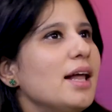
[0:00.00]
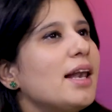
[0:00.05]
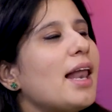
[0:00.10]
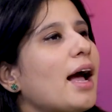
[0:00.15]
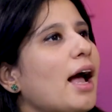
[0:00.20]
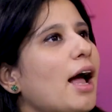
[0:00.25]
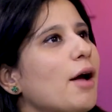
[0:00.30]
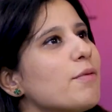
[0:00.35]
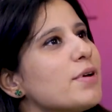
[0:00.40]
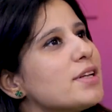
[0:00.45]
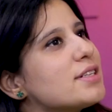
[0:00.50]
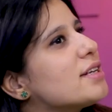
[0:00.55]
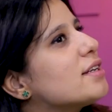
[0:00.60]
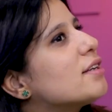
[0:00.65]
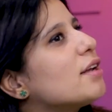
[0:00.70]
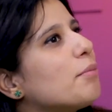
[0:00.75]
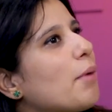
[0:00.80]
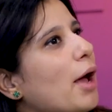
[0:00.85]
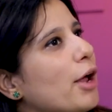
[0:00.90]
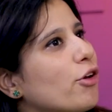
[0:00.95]
Like I
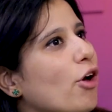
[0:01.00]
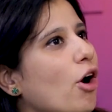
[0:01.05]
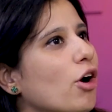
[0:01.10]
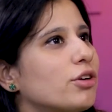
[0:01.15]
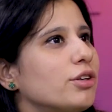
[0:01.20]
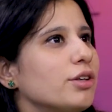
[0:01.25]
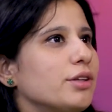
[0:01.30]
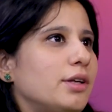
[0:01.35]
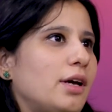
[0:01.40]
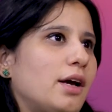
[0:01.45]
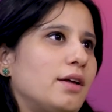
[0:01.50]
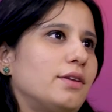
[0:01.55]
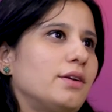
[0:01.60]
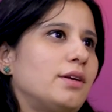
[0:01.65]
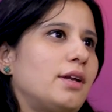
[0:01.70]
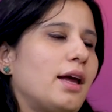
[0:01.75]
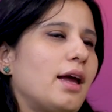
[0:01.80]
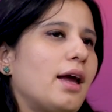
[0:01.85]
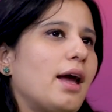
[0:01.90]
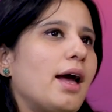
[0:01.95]
visited my doctor the other
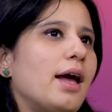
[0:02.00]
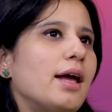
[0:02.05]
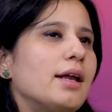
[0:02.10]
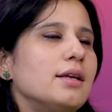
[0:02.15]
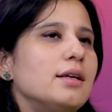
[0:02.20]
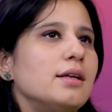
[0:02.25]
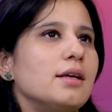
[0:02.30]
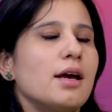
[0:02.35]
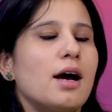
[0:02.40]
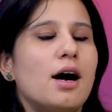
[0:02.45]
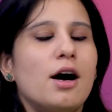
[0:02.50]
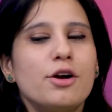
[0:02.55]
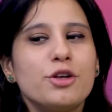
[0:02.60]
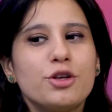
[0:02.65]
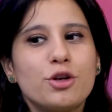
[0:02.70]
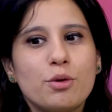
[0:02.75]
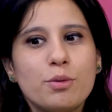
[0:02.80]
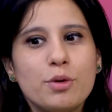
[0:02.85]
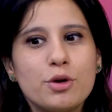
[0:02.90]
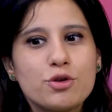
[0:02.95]
day and he,
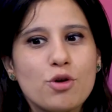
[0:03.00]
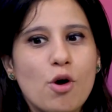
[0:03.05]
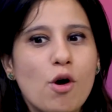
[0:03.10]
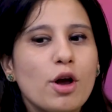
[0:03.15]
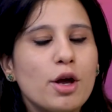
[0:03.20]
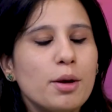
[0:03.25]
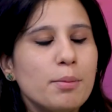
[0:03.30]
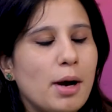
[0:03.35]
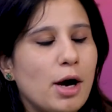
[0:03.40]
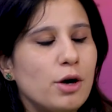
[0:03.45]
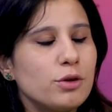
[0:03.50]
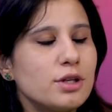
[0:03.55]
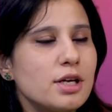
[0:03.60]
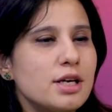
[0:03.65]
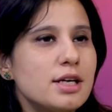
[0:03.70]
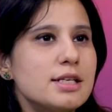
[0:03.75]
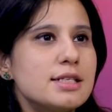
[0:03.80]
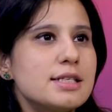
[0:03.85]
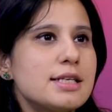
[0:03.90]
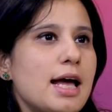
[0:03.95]
we were talking about
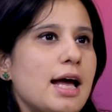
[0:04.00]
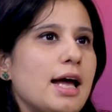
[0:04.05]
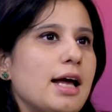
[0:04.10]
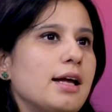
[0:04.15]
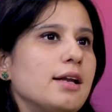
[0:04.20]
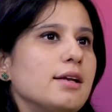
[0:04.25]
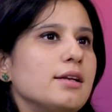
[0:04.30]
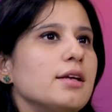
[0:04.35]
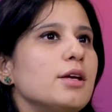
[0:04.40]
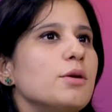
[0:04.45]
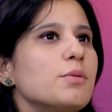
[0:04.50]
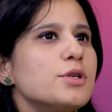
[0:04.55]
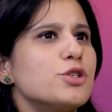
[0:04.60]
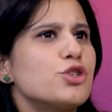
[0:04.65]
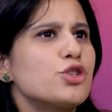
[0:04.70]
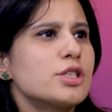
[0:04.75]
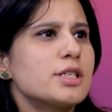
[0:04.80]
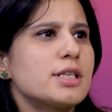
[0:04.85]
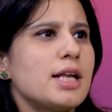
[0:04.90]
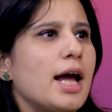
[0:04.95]
this and he
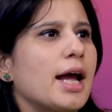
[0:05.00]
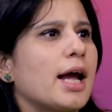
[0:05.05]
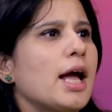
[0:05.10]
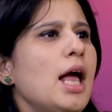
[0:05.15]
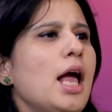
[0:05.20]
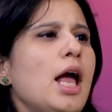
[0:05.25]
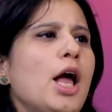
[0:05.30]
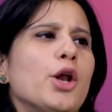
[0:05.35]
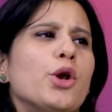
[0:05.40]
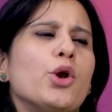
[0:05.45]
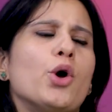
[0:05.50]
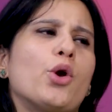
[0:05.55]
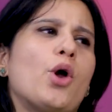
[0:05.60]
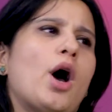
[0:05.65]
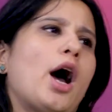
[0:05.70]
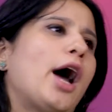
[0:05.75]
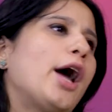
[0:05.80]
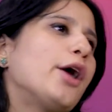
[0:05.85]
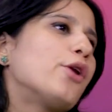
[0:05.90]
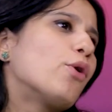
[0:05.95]
was just like, no,
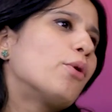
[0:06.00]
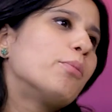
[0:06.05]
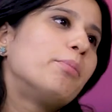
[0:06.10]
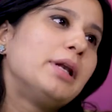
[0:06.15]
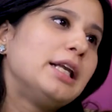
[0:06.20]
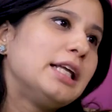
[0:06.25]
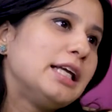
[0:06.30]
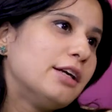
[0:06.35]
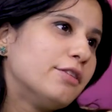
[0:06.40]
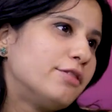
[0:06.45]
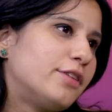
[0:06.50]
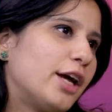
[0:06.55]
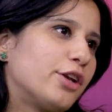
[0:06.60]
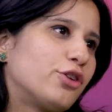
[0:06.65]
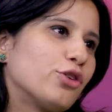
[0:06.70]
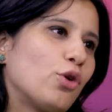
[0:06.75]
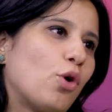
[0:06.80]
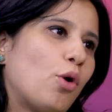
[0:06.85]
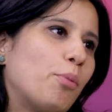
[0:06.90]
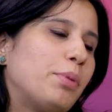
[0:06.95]
I don't believe
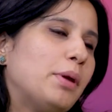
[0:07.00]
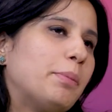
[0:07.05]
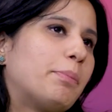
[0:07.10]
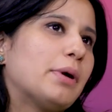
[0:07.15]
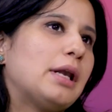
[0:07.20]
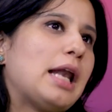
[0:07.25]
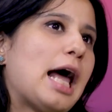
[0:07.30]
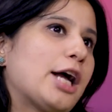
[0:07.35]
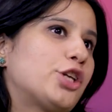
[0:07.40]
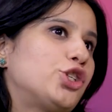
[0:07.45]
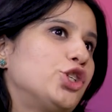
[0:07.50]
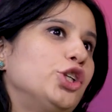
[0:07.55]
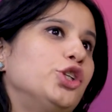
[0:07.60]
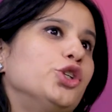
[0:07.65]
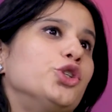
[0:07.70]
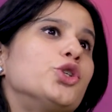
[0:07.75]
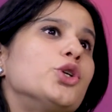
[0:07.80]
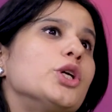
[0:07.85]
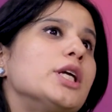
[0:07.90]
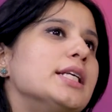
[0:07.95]
that, people
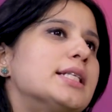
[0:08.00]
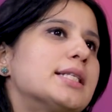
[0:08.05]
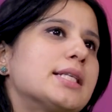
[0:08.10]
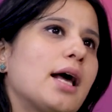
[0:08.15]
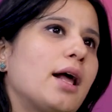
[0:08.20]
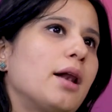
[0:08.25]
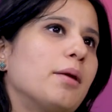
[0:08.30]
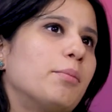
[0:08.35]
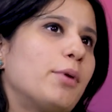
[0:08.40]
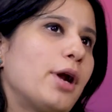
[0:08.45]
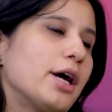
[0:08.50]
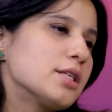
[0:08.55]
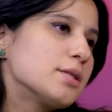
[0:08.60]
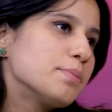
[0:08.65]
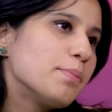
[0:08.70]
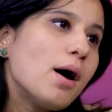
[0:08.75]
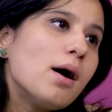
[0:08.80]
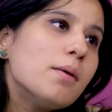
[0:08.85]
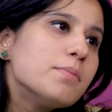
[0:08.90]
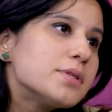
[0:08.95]
actually resell
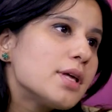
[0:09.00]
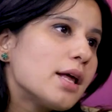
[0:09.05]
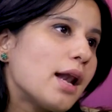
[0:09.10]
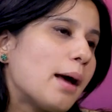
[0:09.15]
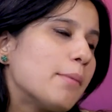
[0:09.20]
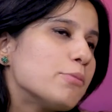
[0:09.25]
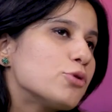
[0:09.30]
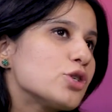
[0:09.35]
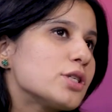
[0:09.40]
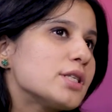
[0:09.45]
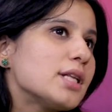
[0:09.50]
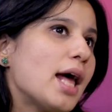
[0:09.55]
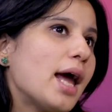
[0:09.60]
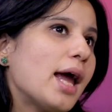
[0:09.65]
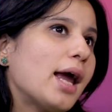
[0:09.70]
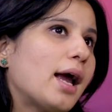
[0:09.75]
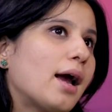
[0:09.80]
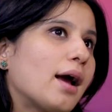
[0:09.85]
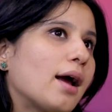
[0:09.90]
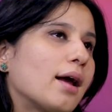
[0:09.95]
breast pumps. And I'm just
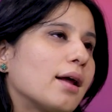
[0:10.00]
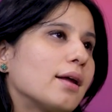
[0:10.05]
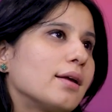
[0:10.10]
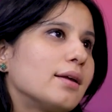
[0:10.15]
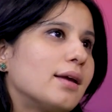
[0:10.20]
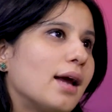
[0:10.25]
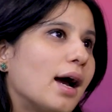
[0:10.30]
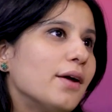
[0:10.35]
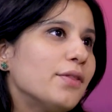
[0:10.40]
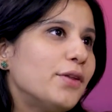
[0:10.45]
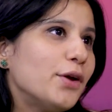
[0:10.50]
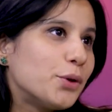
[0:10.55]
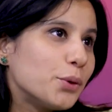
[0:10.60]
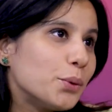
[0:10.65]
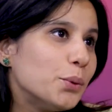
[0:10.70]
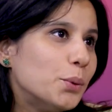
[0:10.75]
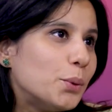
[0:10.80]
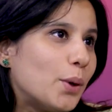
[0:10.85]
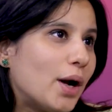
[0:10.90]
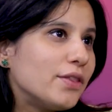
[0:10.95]
like, yeah, they
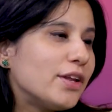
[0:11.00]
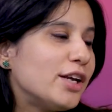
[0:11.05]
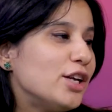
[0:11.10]
do. And